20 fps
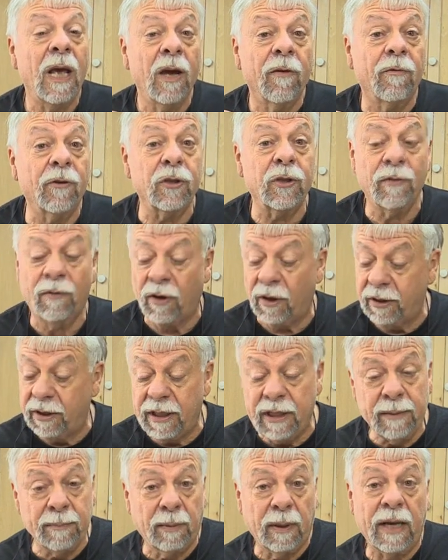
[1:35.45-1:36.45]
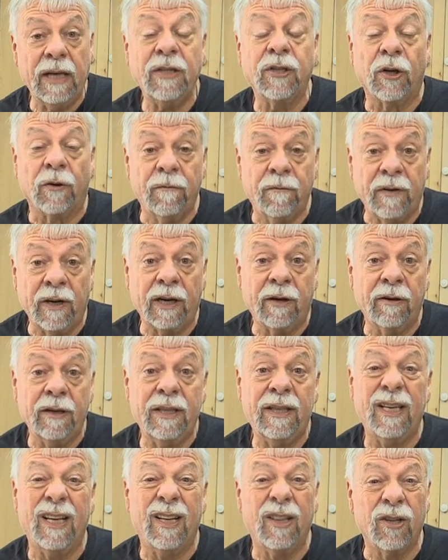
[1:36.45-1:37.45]
First of all, these blades are very
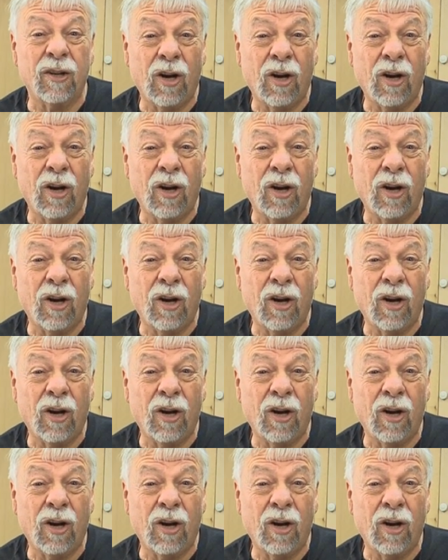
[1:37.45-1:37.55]
thin.